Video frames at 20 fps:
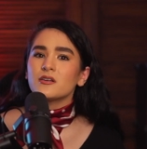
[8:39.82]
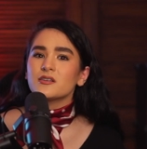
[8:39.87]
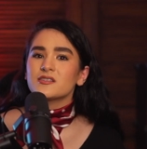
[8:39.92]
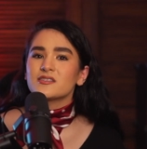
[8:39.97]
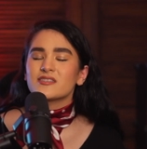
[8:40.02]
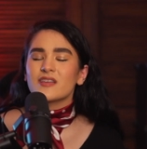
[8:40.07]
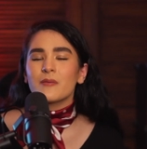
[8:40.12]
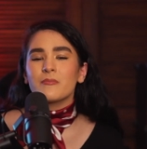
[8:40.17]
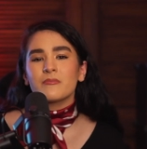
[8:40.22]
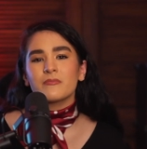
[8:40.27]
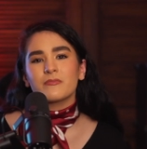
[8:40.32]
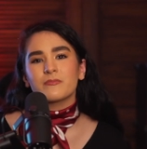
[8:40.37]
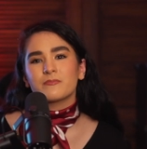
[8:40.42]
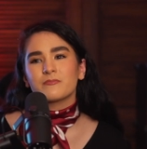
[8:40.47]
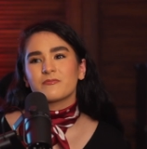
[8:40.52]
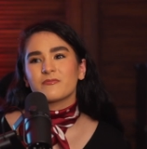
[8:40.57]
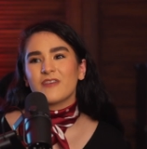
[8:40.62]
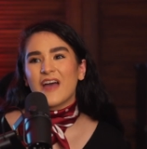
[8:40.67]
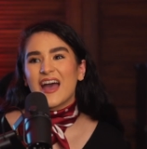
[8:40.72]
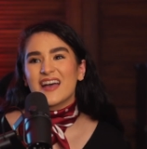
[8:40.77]
are some
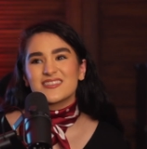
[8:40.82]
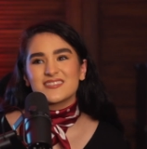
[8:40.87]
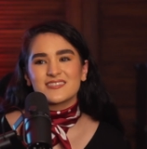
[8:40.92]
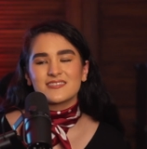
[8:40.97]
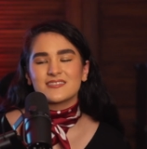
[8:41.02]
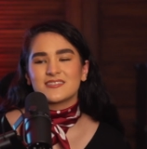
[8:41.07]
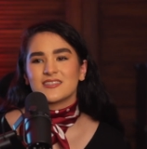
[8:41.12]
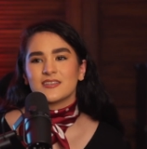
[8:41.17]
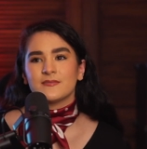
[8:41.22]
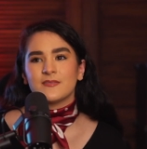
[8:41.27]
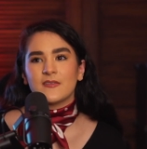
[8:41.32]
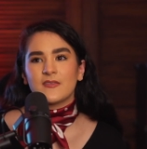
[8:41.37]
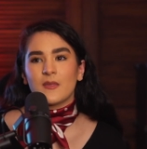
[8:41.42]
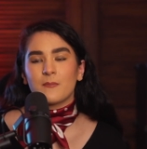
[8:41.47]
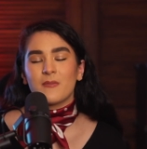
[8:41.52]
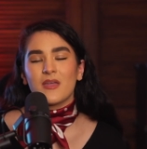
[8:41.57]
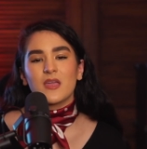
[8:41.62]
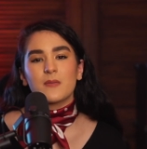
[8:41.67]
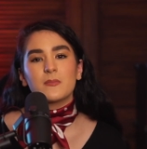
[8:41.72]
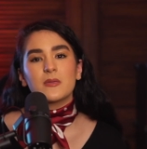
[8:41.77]
facets of it that
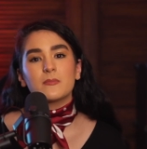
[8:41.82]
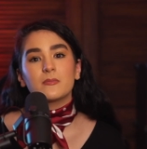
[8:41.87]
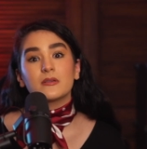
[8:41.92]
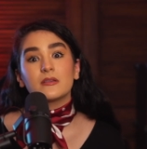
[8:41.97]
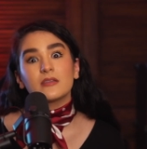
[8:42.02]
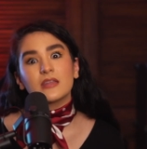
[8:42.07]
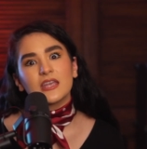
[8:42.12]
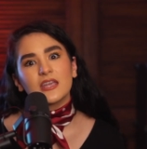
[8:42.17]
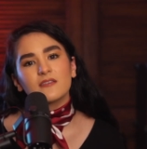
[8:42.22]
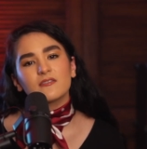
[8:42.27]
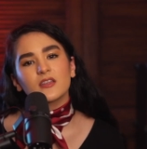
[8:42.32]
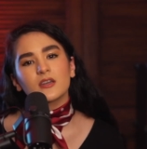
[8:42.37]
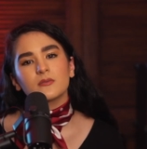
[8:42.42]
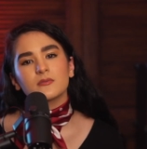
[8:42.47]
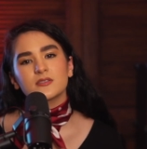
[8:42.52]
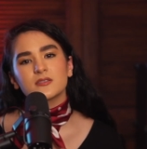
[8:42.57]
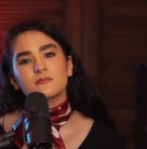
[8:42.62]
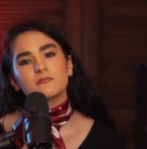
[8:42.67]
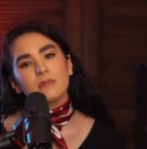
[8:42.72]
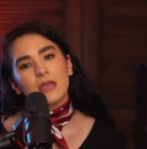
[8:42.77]
make me believe that it
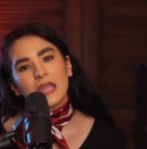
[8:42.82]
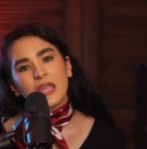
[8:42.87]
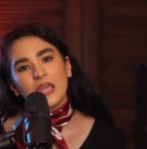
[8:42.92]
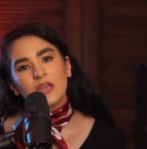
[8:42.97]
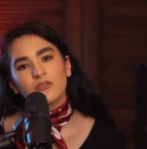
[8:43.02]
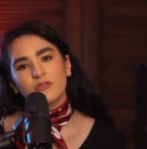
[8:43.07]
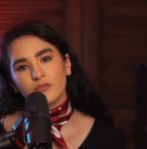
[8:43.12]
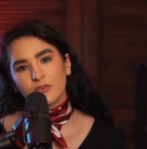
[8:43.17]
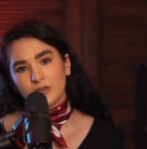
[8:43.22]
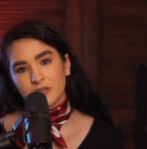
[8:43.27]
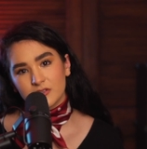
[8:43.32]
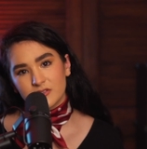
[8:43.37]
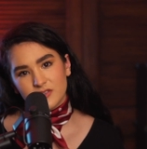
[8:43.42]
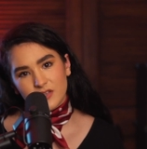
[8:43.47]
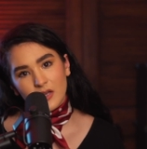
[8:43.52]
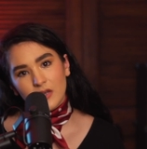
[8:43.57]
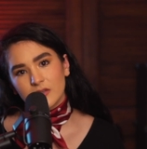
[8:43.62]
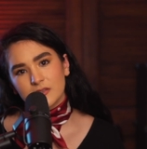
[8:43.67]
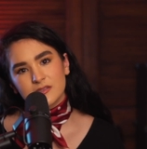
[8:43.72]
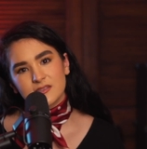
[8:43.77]
was made for
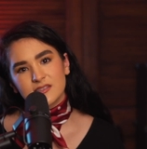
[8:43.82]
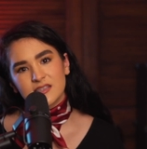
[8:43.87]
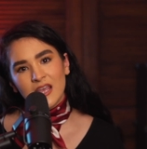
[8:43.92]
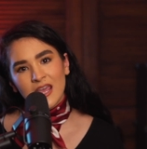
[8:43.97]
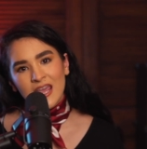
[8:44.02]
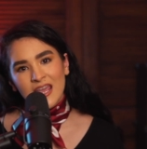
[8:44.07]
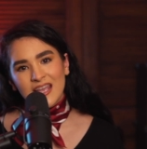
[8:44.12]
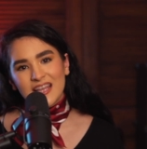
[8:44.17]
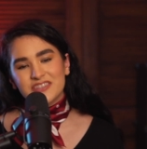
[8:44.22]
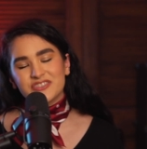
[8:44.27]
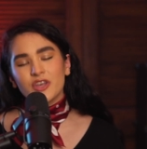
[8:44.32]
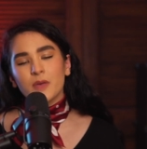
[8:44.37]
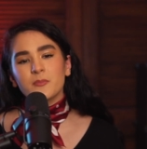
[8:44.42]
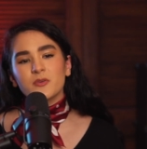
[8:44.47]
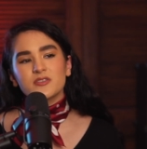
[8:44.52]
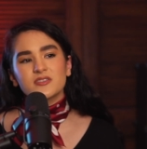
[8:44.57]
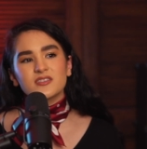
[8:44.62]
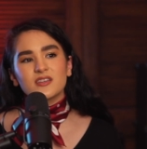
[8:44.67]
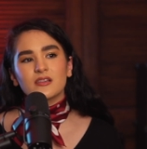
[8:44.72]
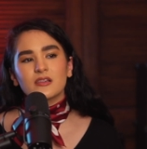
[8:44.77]
adults. It's
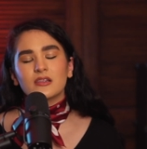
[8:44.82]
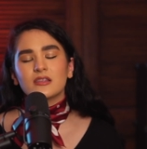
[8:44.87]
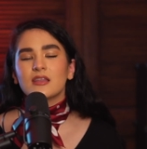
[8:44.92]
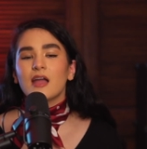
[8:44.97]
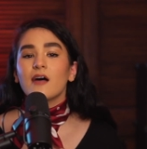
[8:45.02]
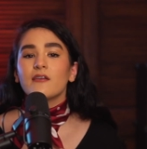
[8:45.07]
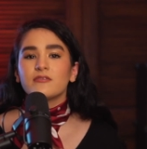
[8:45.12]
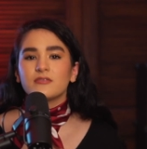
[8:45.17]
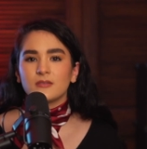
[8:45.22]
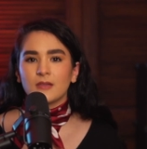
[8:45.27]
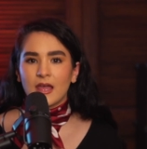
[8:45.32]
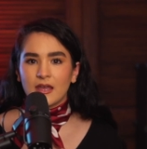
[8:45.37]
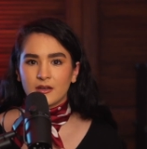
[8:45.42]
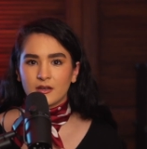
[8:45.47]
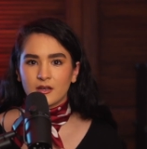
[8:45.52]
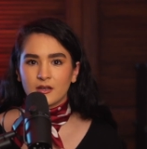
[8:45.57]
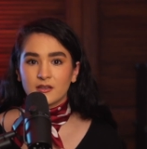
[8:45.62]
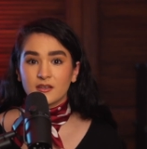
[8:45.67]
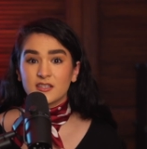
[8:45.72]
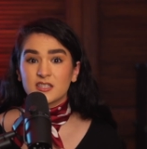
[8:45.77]
almost a love
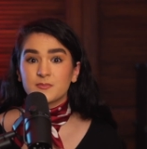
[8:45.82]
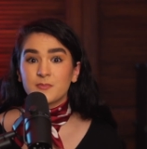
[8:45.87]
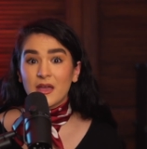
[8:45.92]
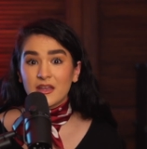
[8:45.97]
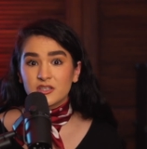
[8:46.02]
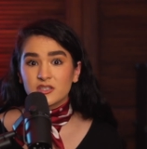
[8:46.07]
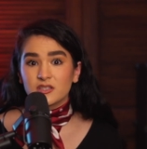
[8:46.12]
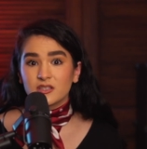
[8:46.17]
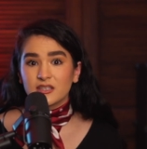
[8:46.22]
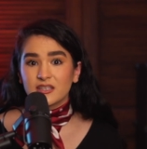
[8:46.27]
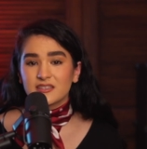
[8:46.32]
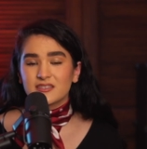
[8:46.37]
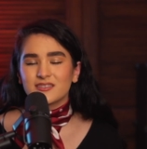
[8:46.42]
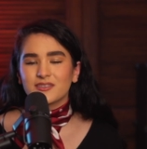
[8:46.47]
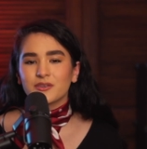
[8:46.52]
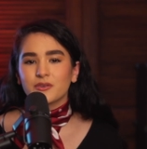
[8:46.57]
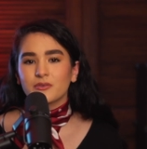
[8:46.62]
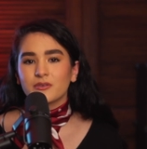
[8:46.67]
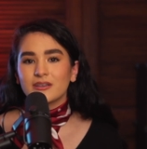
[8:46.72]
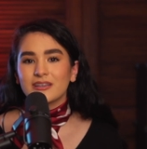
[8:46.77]
letter, especially to
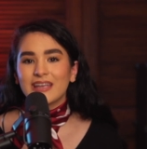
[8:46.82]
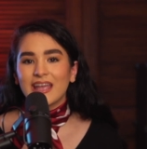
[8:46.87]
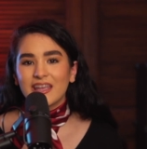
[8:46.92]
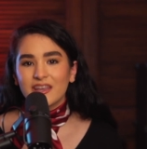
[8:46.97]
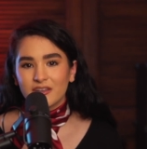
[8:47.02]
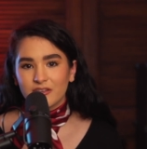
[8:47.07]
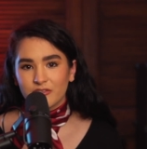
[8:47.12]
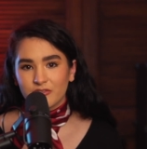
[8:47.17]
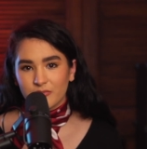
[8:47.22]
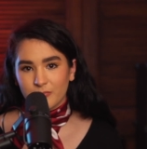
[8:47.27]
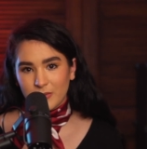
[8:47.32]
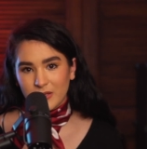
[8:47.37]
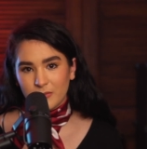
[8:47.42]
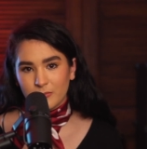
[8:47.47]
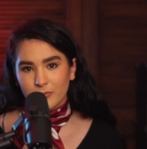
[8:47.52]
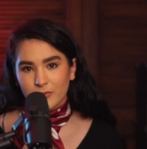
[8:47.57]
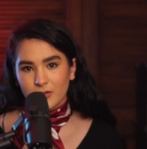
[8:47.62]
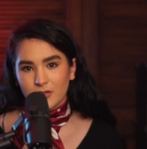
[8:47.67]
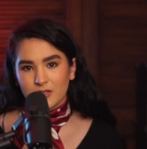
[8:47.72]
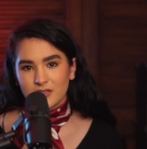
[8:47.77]
creative
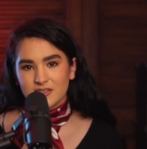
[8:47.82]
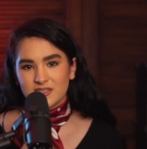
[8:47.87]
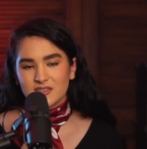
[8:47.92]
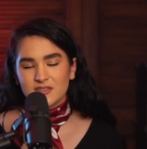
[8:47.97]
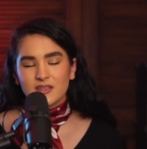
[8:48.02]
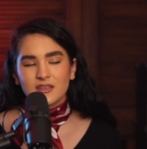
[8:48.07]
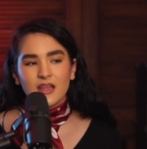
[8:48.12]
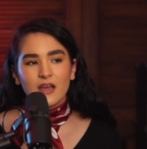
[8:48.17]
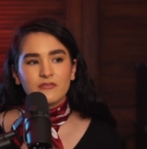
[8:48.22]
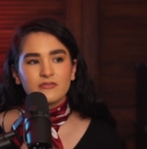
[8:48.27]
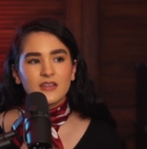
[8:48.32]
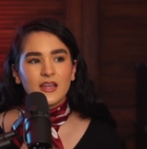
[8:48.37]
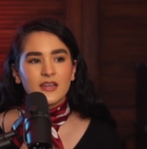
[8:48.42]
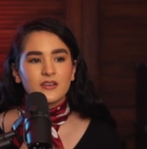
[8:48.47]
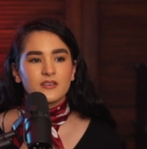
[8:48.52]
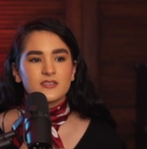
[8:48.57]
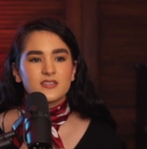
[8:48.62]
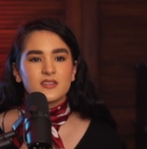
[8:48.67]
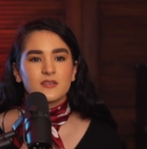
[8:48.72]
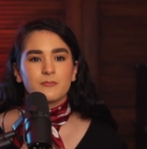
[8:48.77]
people. It's a love
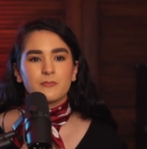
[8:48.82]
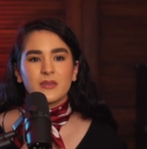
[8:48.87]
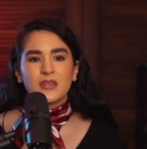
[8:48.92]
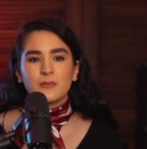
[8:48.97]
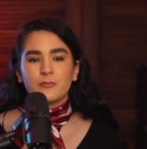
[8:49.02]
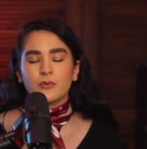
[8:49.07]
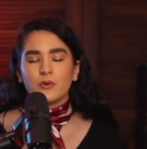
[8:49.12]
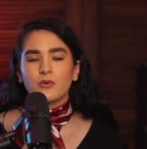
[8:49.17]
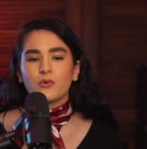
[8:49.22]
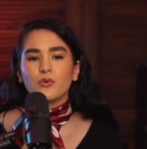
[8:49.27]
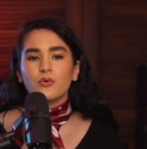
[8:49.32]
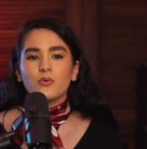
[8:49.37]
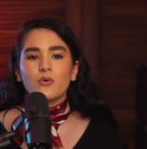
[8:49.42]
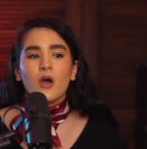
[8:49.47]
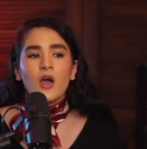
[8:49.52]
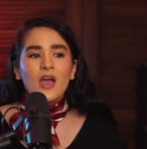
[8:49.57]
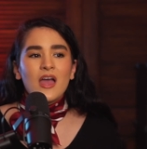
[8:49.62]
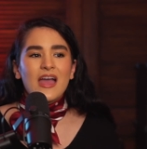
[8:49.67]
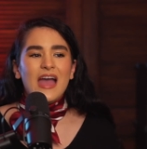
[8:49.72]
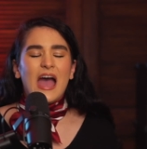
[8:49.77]
letter to people who
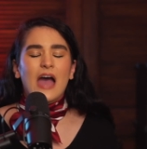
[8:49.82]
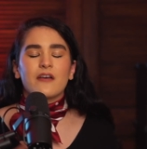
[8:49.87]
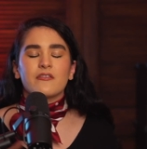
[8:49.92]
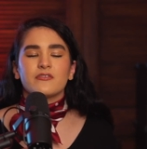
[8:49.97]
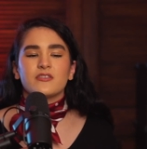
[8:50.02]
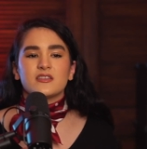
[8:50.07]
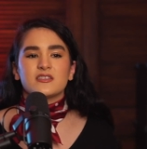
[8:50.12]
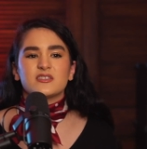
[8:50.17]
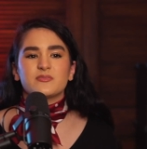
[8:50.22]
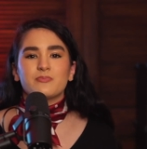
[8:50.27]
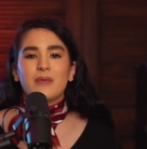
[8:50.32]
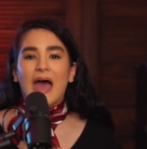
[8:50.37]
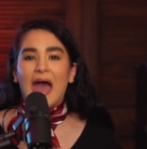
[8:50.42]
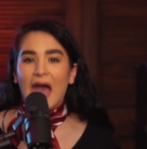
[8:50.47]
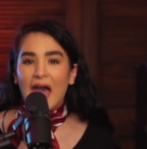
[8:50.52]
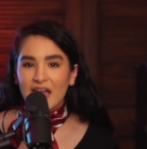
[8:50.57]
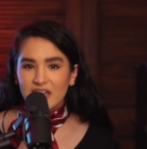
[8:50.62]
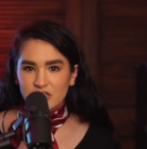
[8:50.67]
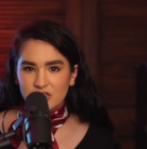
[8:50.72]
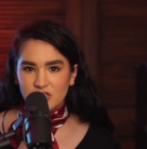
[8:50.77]
have this
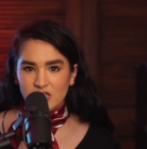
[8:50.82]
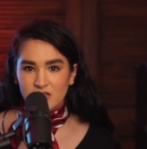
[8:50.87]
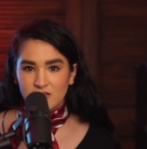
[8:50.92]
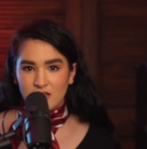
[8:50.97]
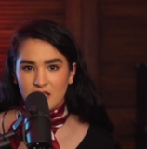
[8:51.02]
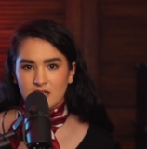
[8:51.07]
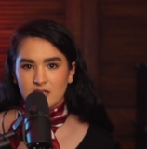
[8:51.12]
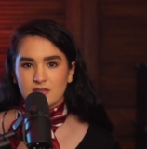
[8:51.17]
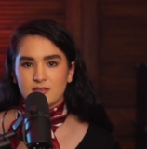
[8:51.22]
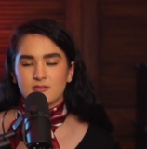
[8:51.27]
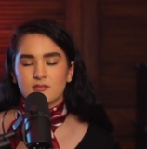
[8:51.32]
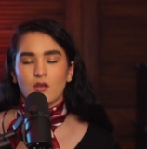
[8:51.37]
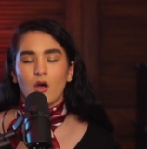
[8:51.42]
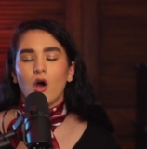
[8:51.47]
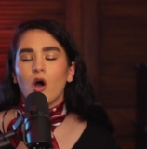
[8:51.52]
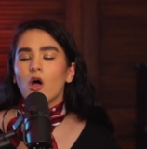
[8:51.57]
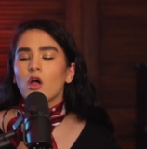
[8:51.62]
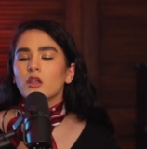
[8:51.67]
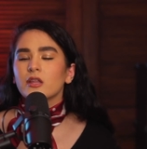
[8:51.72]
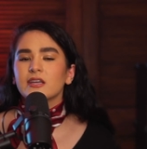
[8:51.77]
passion that is
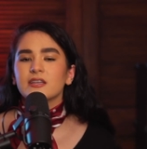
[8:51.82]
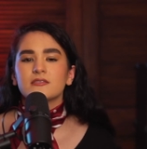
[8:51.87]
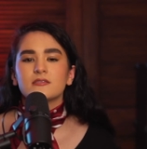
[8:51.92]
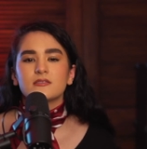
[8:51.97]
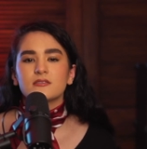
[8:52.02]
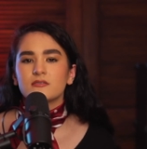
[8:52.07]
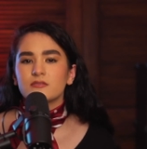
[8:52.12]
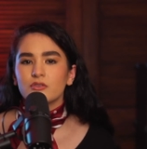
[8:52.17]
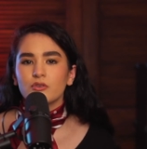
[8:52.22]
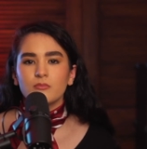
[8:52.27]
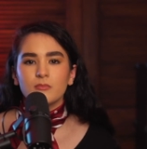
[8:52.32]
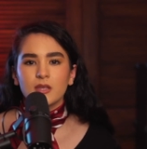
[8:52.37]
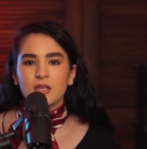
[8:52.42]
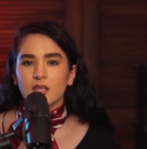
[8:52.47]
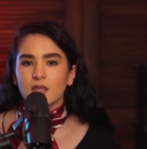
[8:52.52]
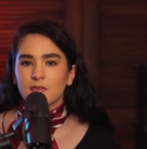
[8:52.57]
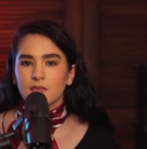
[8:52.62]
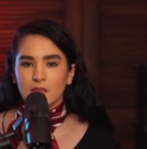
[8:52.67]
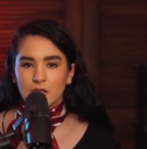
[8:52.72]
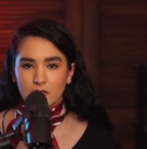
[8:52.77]
all consuming
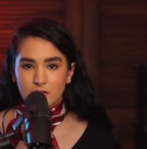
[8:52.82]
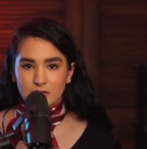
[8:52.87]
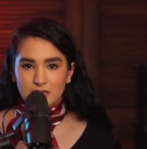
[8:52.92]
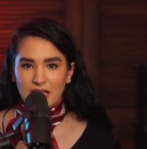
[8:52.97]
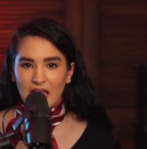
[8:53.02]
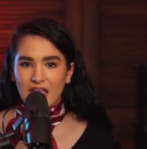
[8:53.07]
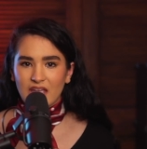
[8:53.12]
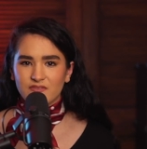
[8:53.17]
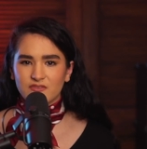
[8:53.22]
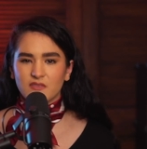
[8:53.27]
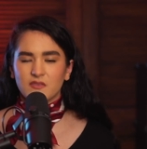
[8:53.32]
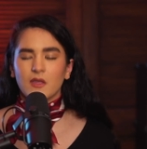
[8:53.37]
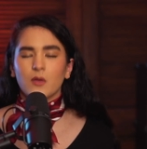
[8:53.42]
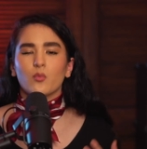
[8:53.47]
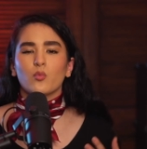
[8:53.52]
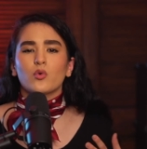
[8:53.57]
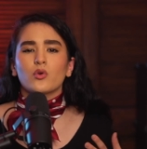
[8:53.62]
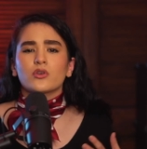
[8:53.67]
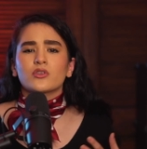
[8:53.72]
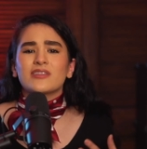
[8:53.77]
in their life. They
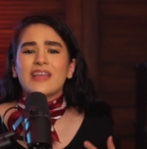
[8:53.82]
work